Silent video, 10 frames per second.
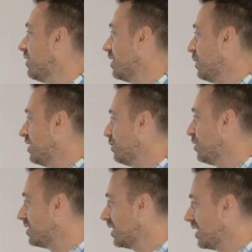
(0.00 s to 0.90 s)
of this piece of
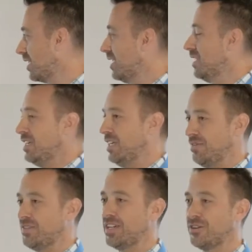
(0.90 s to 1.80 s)
music
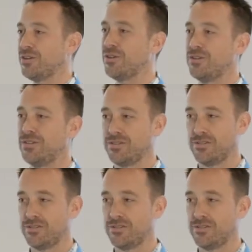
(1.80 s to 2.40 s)
if they know